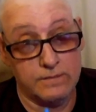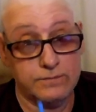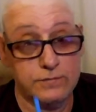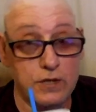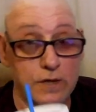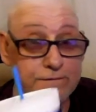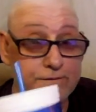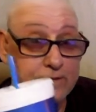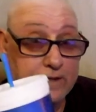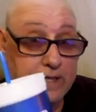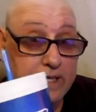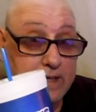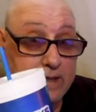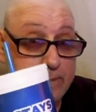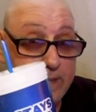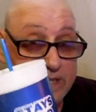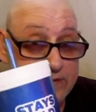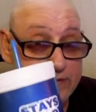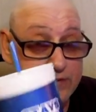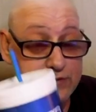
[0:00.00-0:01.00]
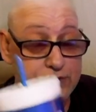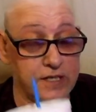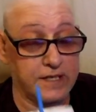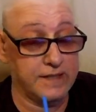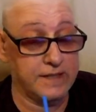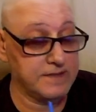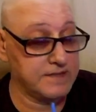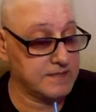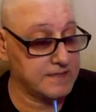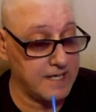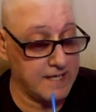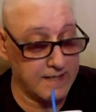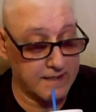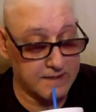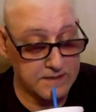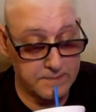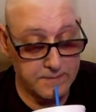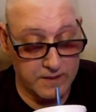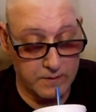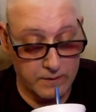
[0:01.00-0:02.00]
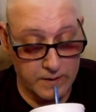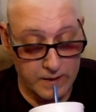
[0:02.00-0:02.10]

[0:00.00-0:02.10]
don't forget about your drinking snacks, by